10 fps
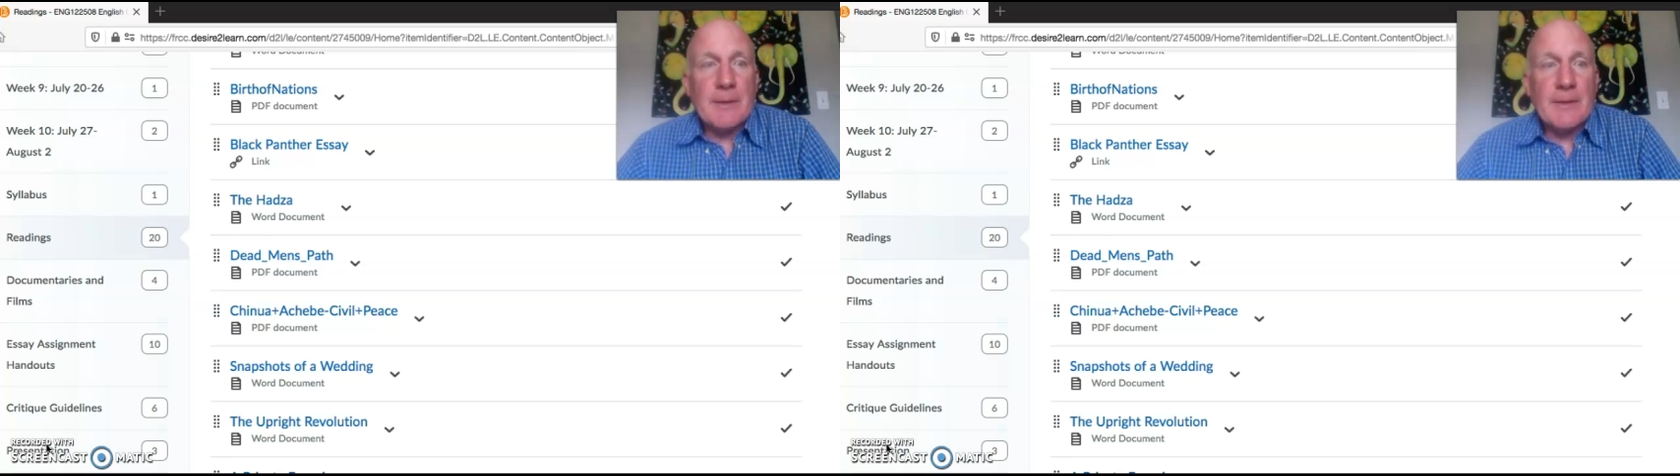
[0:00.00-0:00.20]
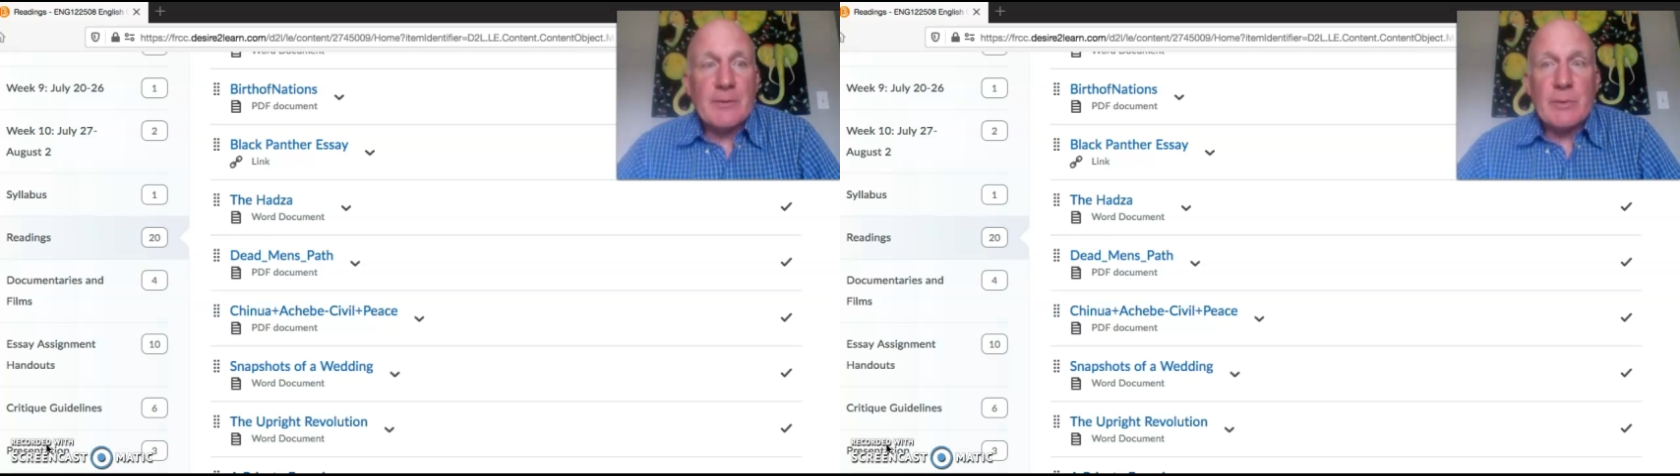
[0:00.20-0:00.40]

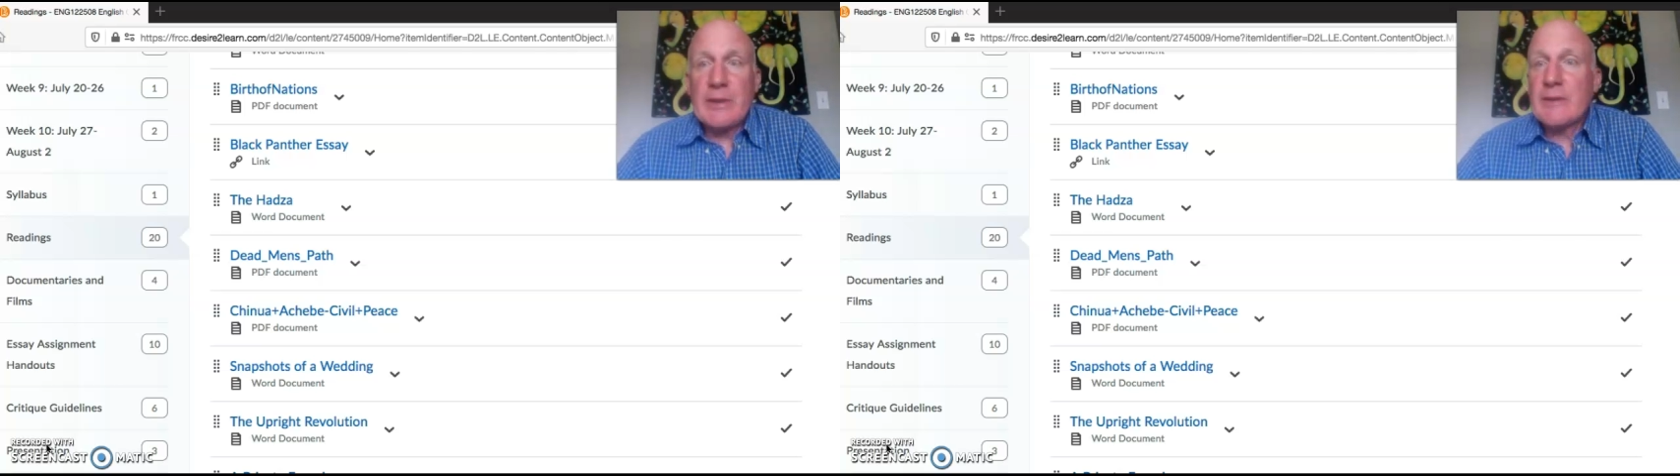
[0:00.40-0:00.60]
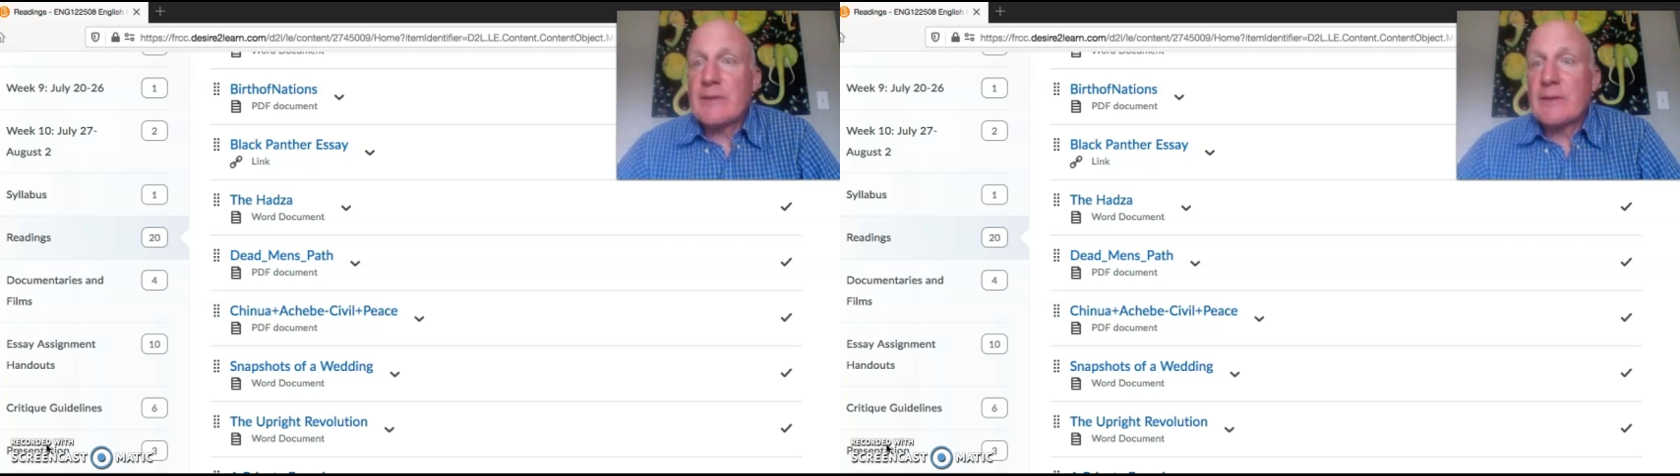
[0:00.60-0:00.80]
This
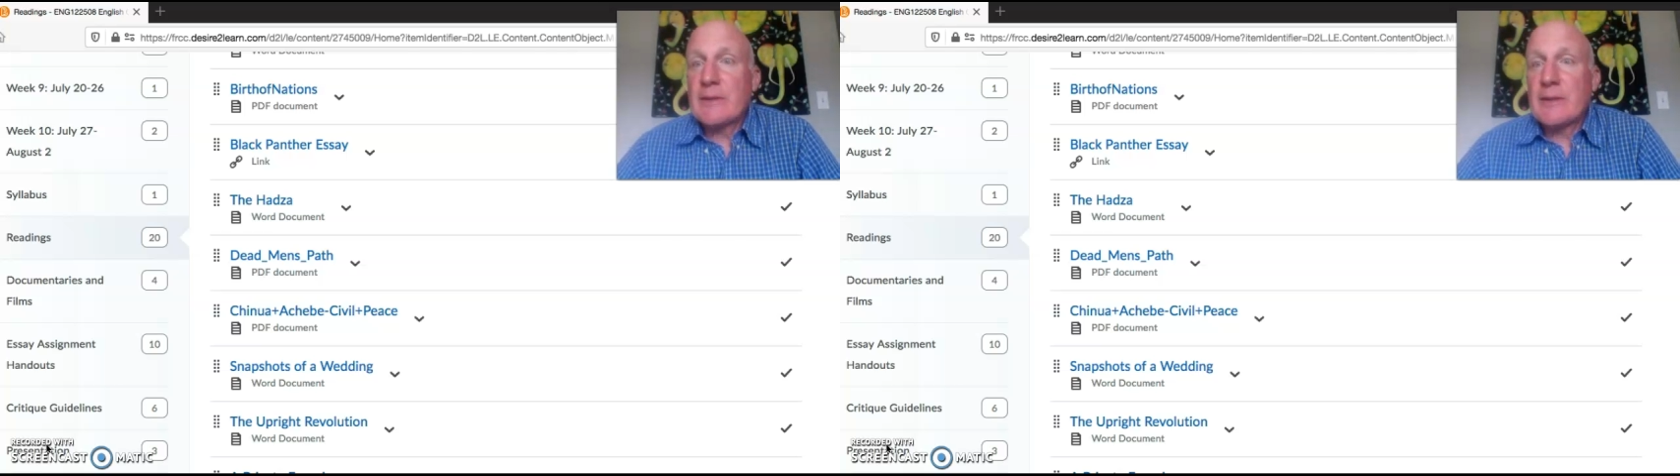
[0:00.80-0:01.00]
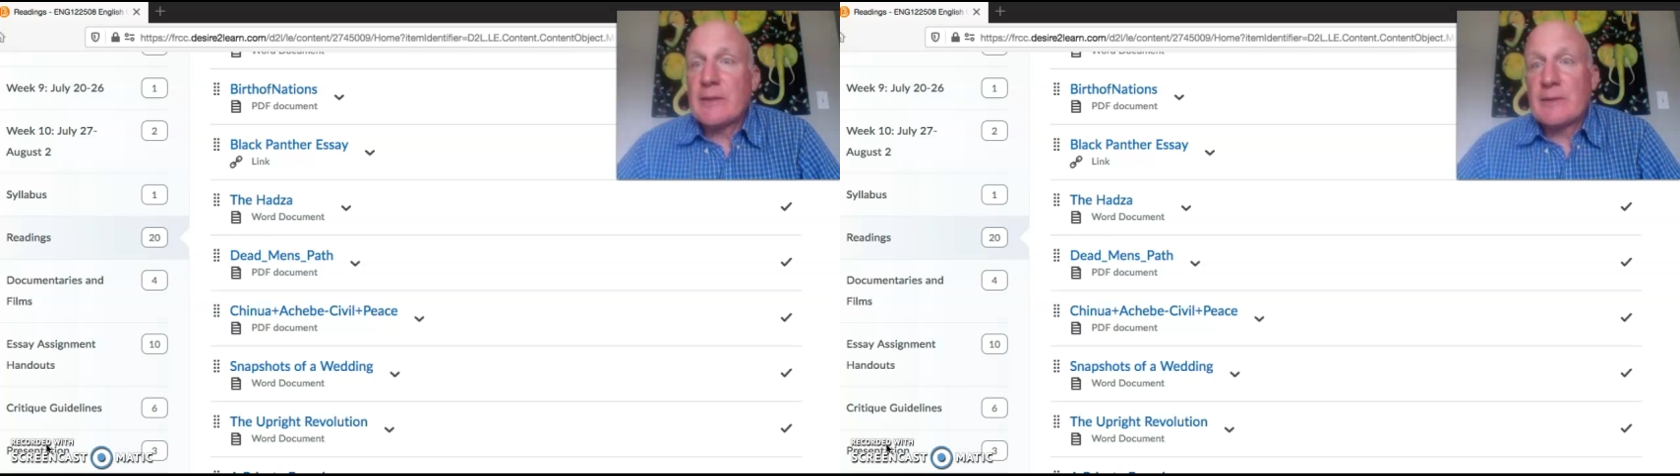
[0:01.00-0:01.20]
week is
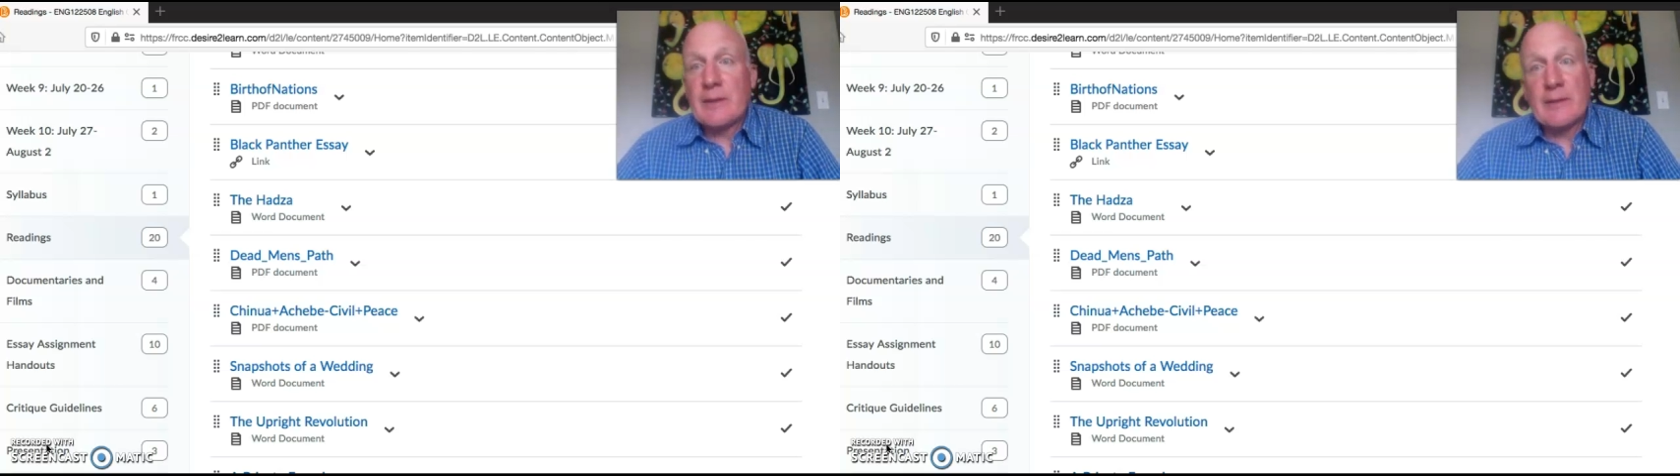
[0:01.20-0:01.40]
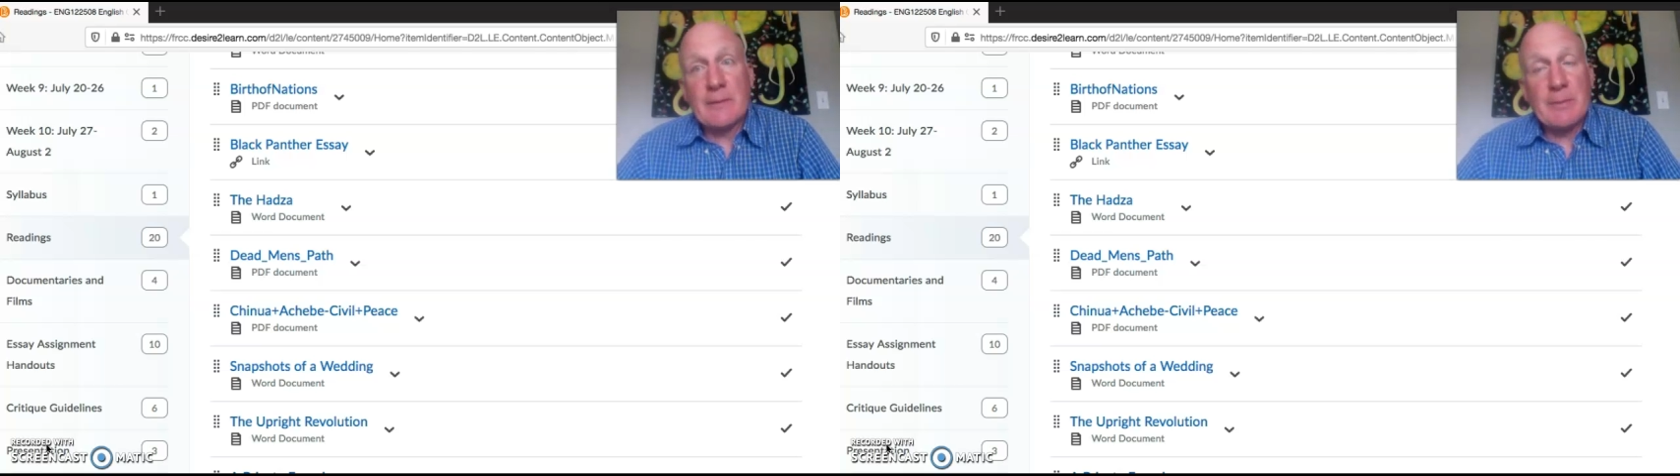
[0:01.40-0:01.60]

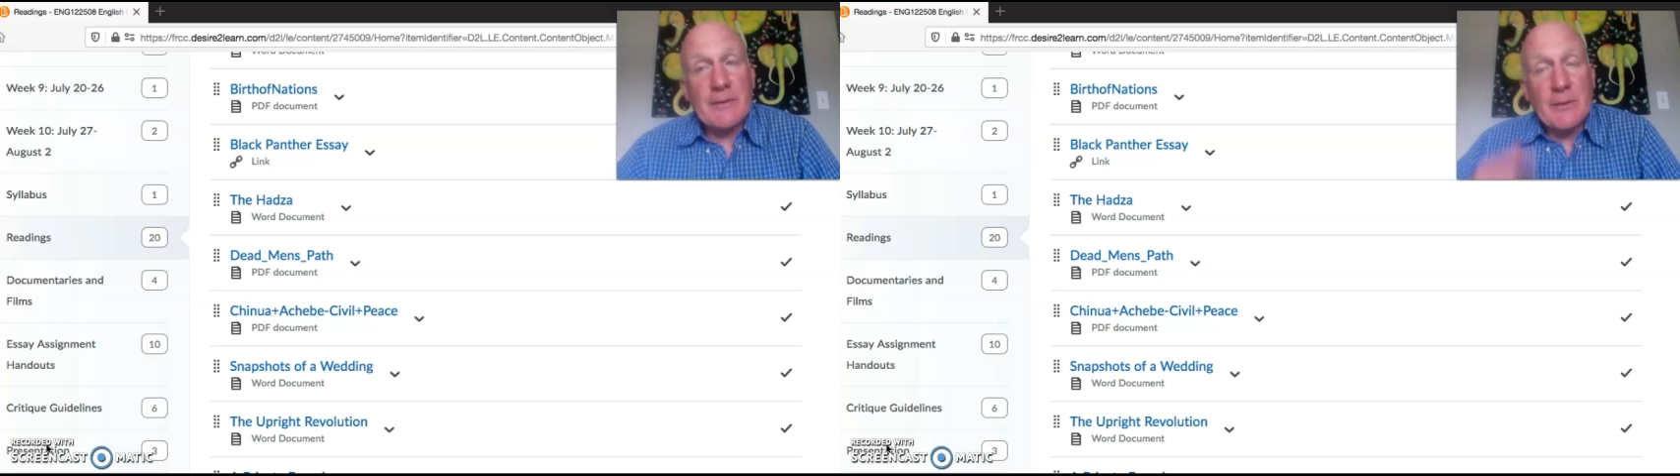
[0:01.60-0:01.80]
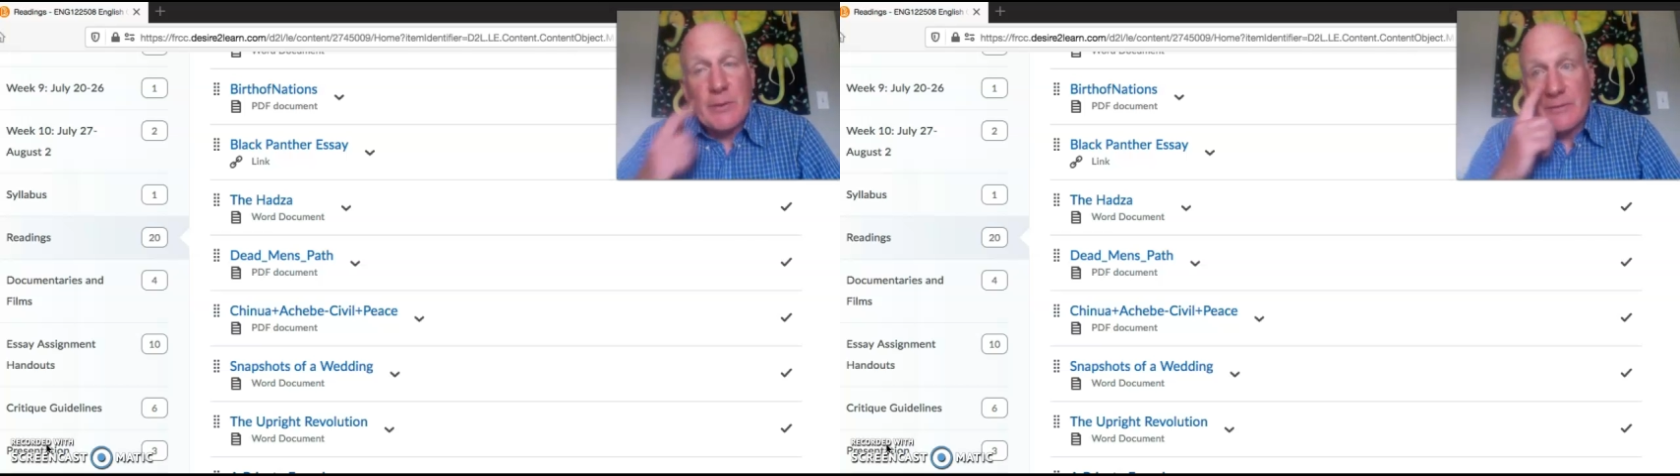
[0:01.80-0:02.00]
a
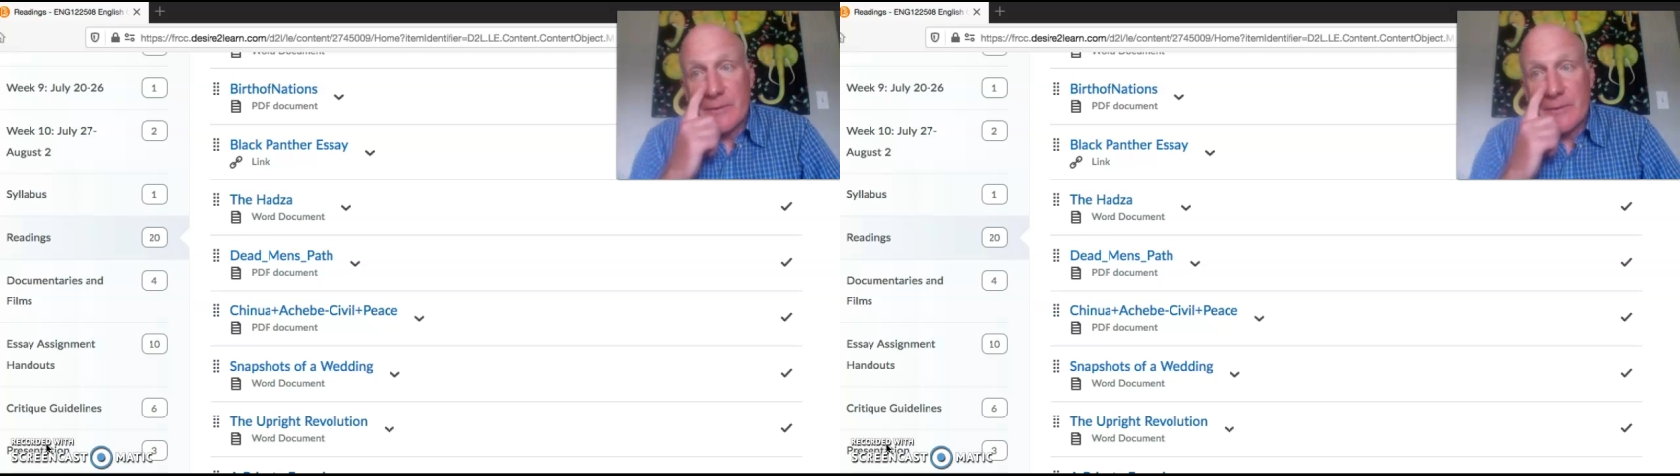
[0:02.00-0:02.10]
busy week,